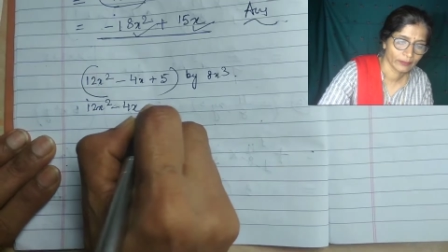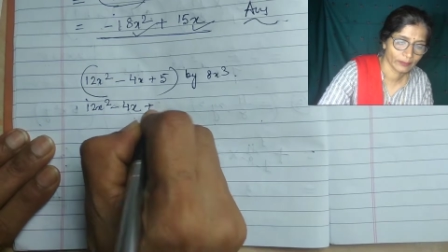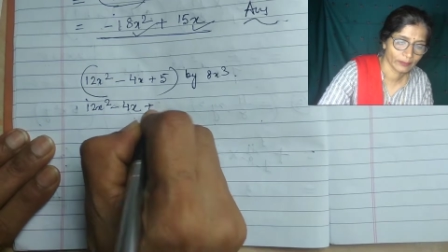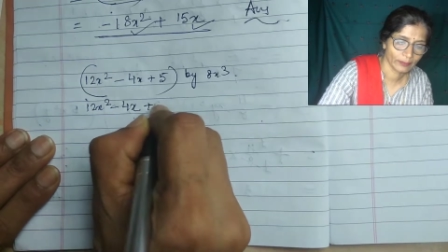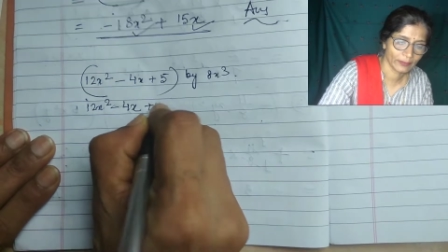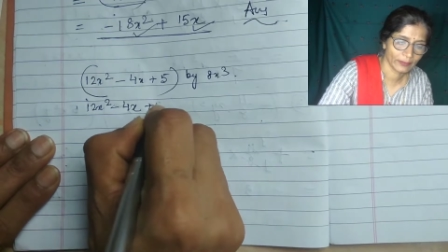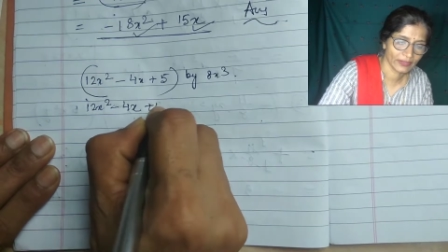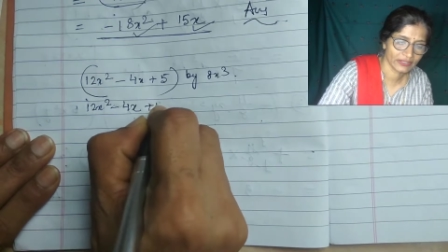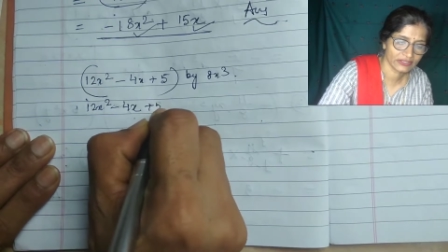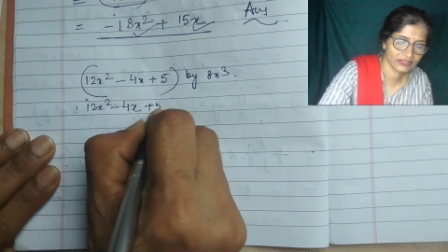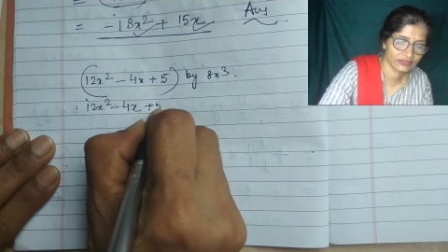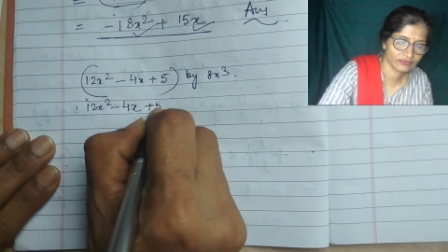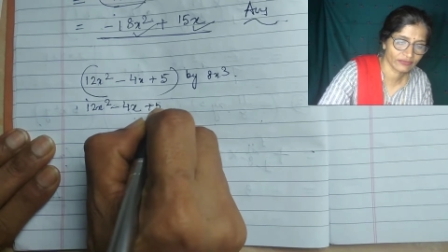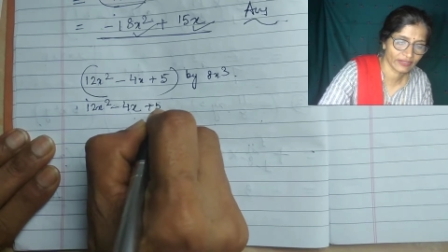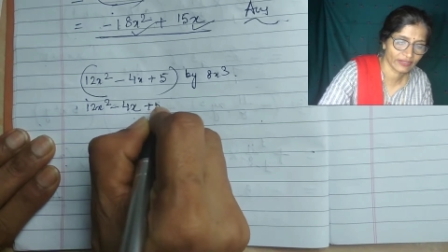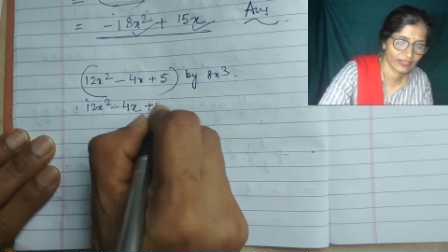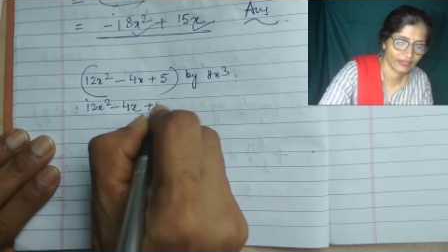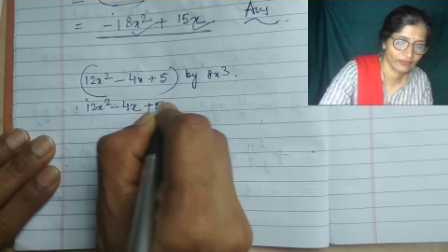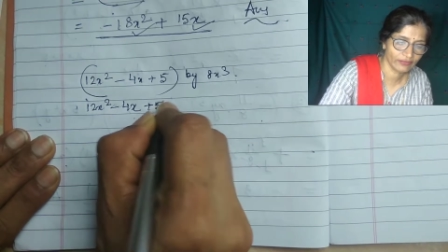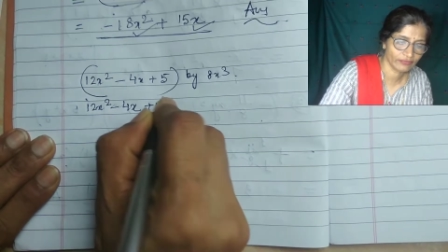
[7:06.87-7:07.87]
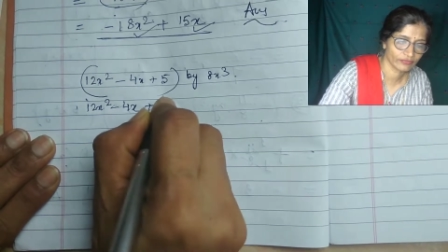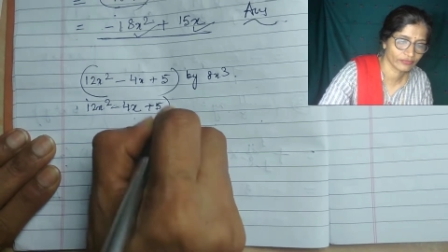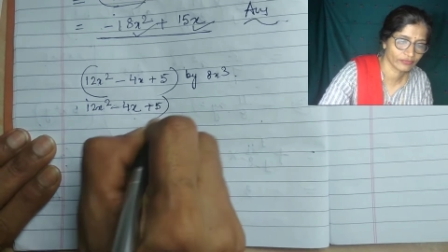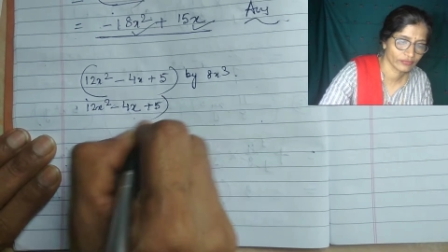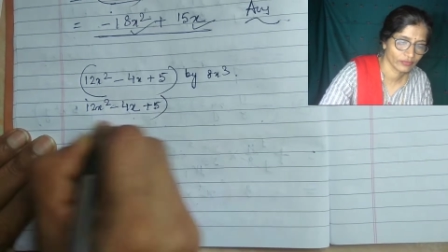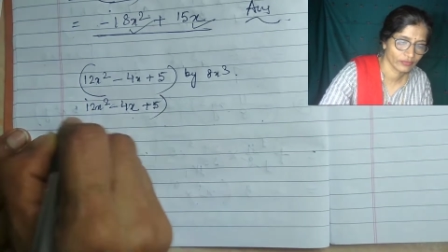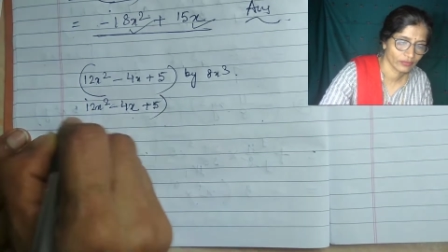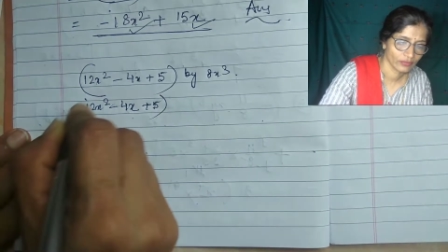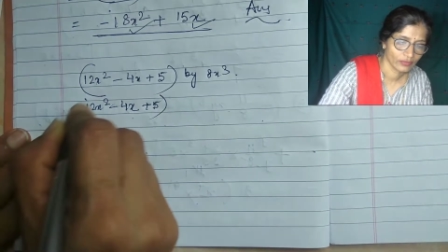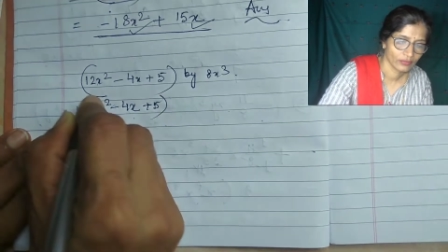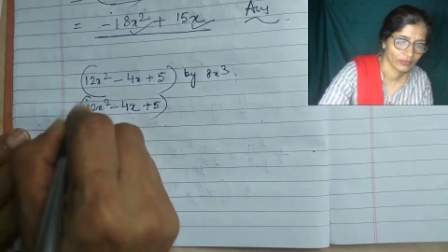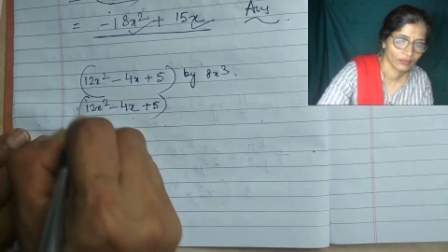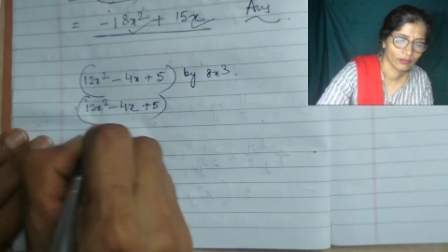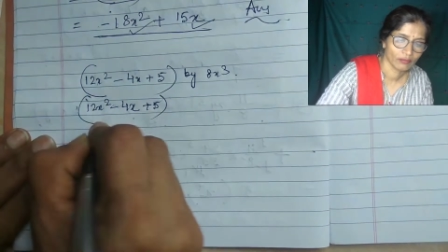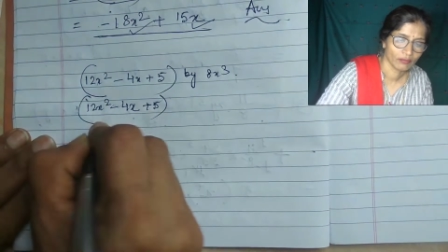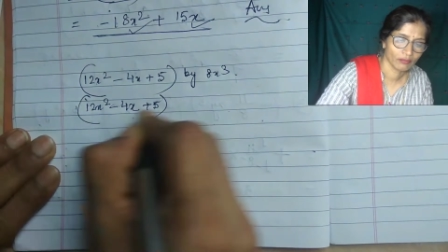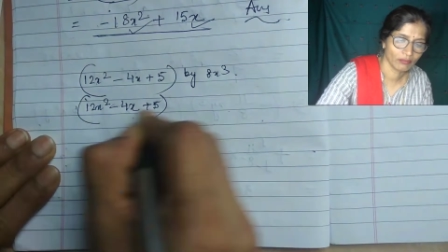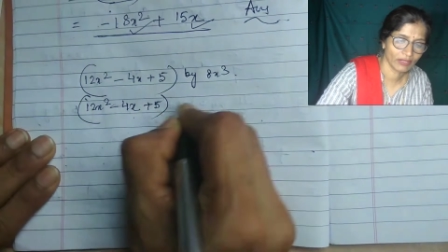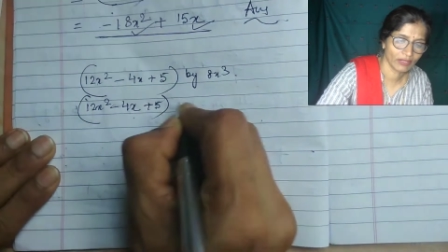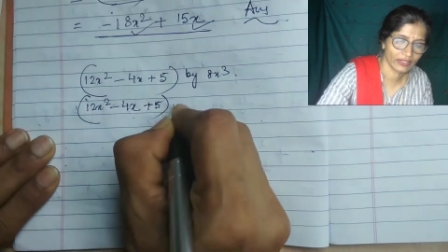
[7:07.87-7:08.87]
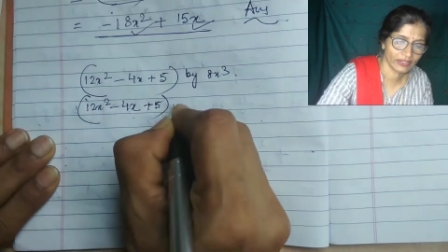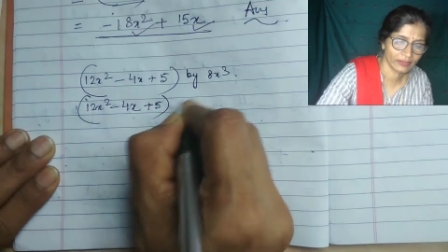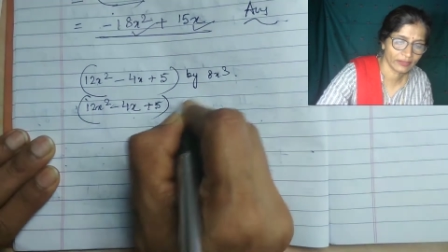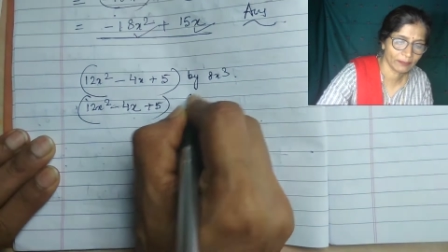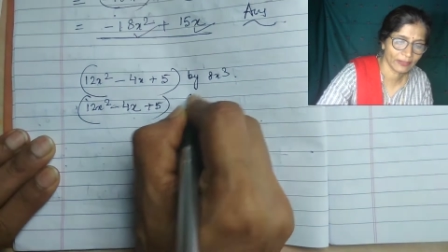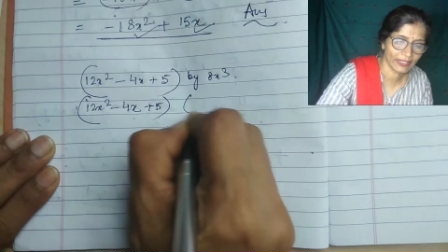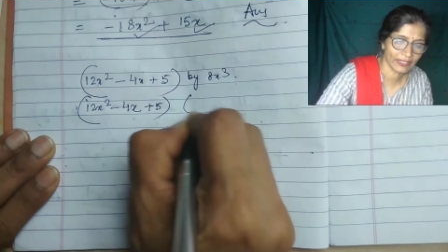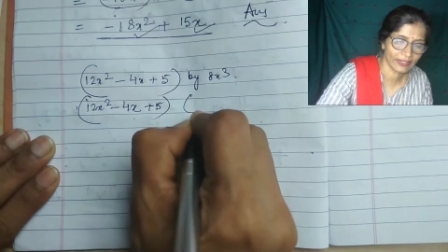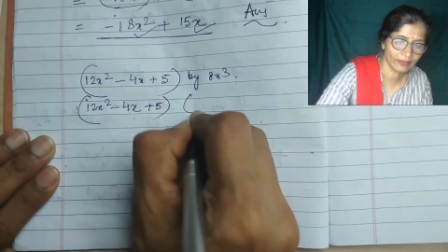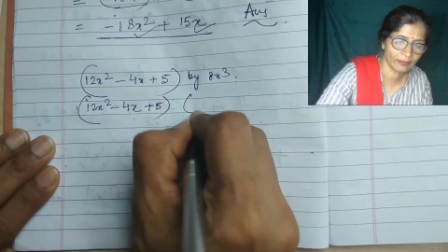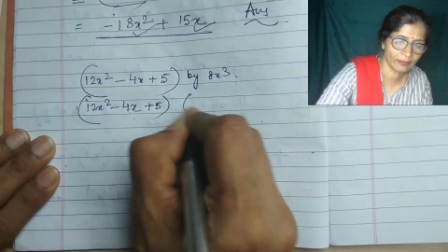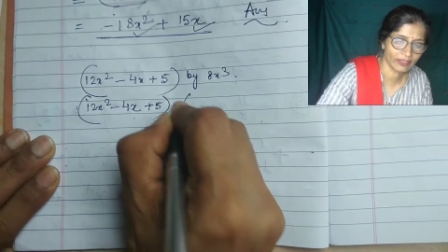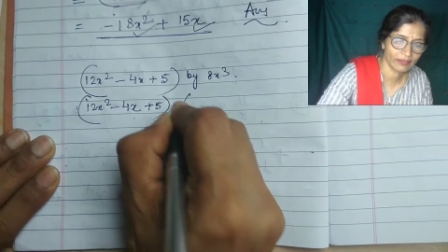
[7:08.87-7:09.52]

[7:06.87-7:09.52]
plus 5 multiplied by,